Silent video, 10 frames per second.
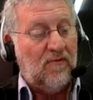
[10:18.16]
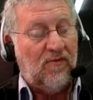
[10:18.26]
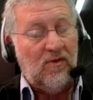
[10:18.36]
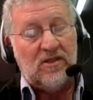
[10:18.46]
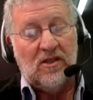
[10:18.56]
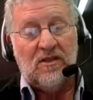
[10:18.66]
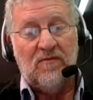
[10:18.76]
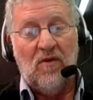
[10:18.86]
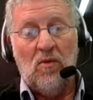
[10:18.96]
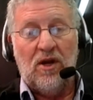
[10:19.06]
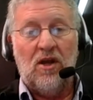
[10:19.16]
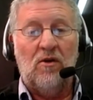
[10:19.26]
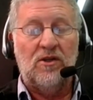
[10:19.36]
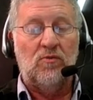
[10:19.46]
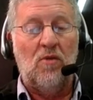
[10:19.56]
for instance, if I want to
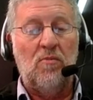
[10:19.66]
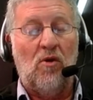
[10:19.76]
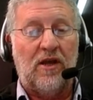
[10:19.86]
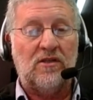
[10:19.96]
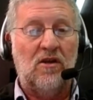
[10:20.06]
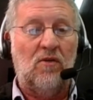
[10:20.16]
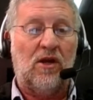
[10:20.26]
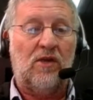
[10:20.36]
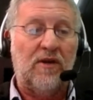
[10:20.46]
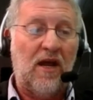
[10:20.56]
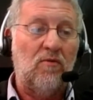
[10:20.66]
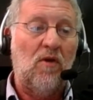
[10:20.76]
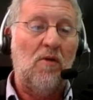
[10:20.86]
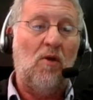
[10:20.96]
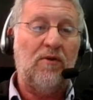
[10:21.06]
go into robotics and I want to create a
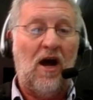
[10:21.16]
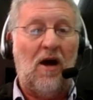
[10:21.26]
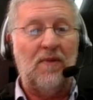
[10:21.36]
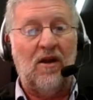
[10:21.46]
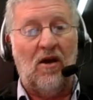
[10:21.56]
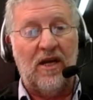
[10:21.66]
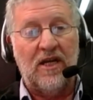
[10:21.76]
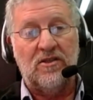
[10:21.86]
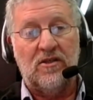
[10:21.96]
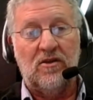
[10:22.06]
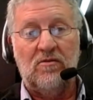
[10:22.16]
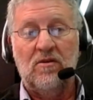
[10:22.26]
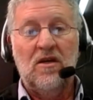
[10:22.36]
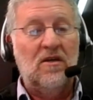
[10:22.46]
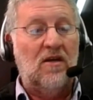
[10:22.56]
robot arm and I need to do
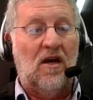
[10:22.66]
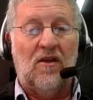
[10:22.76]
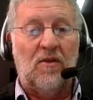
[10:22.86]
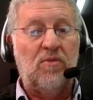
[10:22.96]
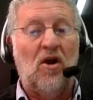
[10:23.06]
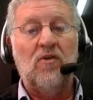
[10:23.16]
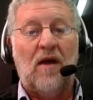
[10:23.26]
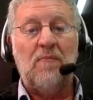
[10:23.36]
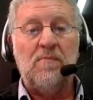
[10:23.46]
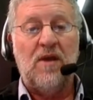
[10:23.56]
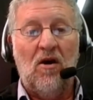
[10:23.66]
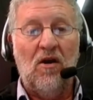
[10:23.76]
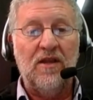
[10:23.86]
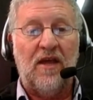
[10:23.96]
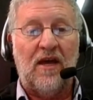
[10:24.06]
the programming
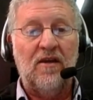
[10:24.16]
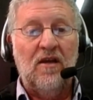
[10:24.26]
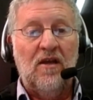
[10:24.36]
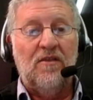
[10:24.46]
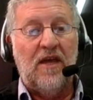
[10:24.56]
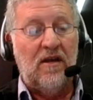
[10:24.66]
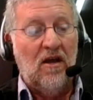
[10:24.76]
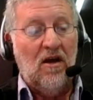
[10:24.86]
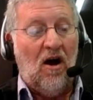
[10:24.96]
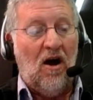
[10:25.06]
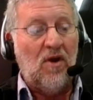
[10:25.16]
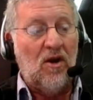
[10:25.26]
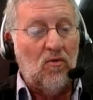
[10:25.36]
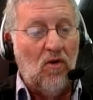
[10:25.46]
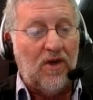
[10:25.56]
behind that, then I'm
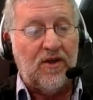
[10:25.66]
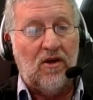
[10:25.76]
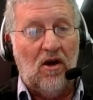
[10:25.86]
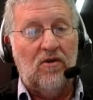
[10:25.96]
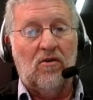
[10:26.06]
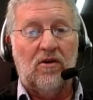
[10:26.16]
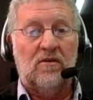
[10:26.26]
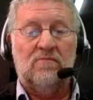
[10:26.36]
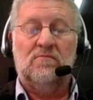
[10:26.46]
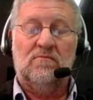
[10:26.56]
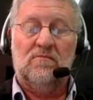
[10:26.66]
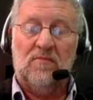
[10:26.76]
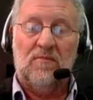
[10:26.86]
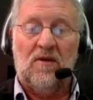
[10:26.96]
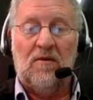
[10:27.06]
going to write the code on
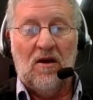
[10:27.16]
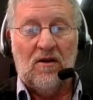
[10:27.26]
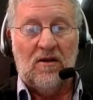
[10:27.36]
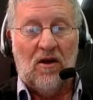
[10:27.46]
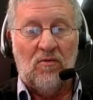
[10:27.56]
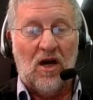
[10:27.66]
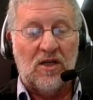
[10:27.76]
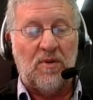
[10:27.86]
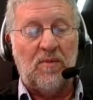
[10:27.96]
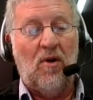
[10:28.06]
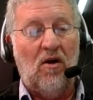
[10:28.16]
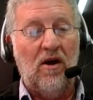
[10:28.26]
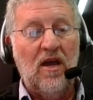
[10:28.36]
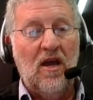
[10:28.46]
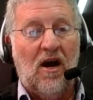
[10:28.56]
a Raspberry
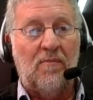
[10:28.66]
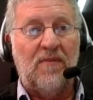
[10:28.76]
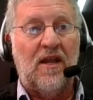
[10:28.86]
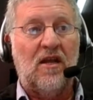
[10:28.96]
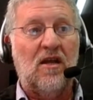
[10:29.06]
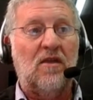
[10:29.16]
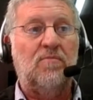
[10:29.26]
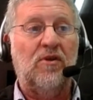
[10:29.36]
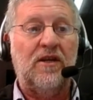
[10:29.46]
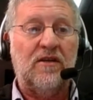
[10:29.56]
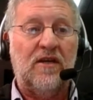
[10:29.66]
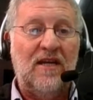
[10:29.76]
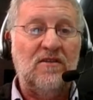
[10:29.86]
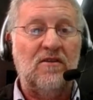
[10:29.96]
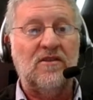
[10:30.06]
Pi. I'm then going to put it
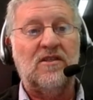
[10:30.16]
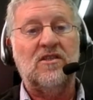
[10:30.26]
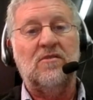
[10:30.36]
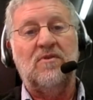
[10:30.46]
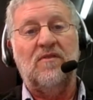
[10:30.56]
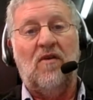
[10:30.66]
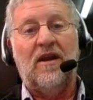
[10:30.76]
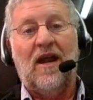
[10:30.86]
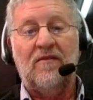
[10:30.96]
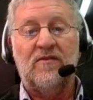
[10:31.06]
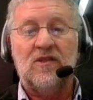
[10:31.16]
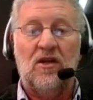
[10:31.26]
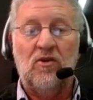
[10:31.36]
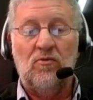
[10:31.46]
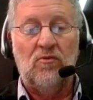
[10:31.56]
into the system to find out if it's
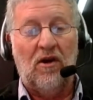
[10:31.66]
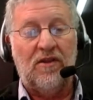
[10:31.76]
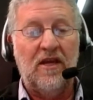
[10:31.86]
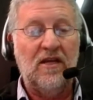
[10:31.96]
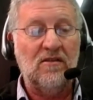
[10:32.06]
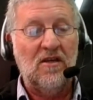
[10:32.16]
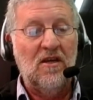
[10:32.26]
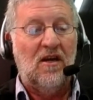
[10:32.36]
going to do the right things,